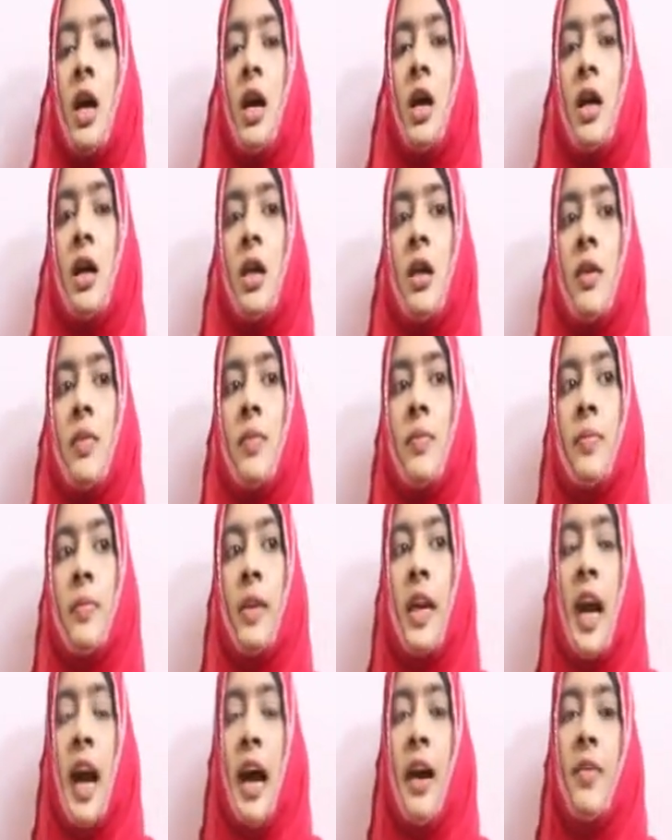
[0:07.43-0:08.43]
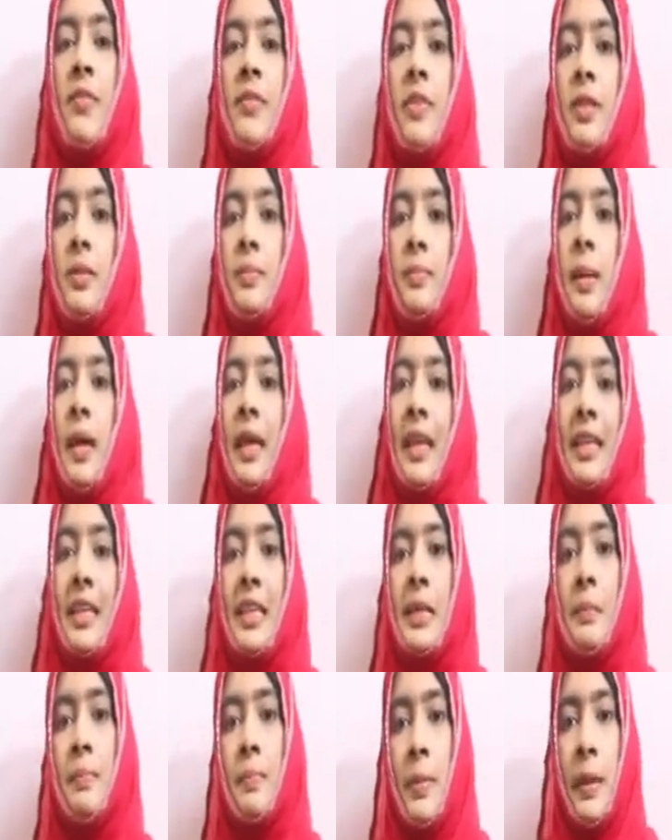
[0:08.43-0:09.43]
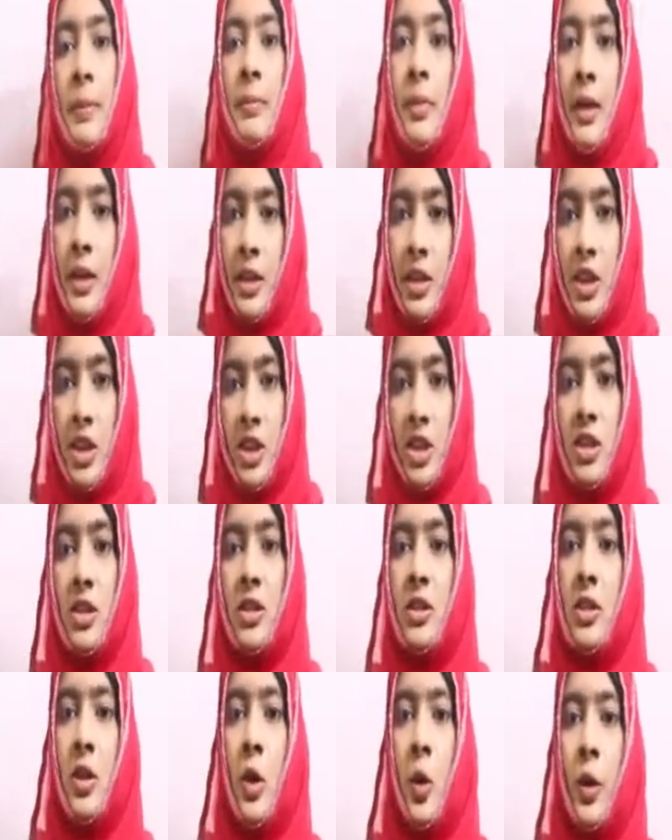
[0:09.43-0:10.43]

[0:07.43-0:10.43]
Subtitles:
We have melanin pigmentation.